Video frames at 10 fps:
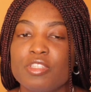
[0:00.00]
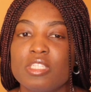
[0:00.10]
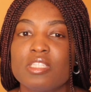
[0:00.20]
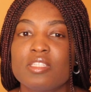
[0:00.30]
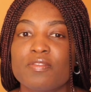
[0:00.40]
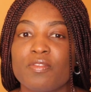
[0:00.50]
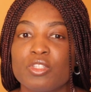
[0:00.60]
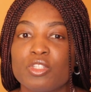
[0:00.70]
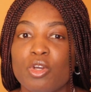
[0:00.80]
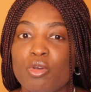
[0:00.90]
fees
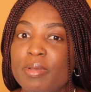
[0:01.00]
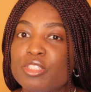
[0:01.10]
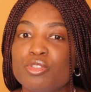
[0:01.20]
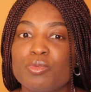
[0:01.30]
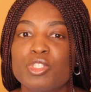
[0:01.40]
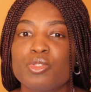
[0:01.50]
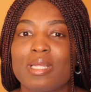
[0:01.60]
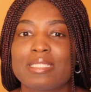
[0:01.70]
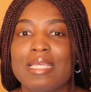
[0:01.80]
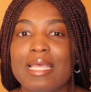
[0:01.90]
for the documents you wish
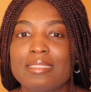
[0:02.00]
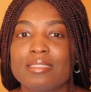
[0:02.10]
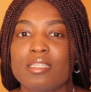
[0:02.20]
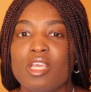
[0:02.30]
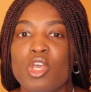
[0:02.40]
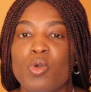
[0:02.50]
to attest,